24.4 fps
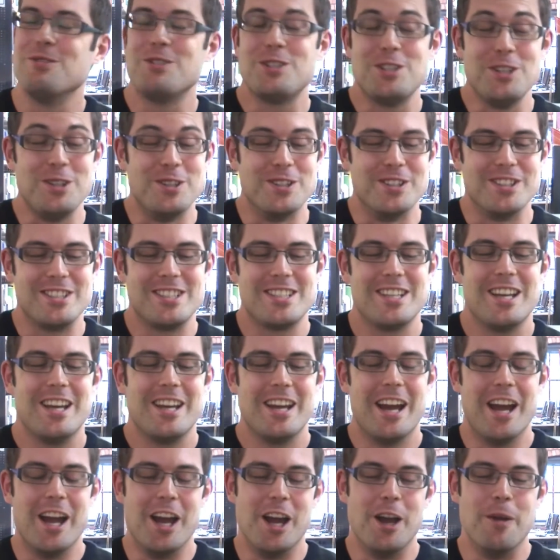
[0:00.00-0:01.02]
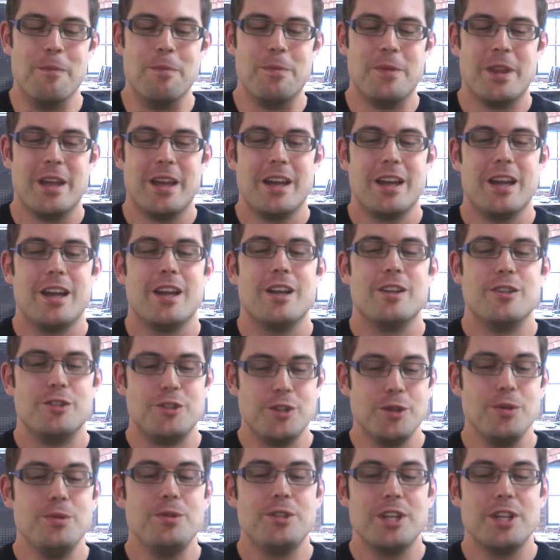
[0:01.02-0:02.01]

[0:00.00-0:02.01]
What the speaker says: of students do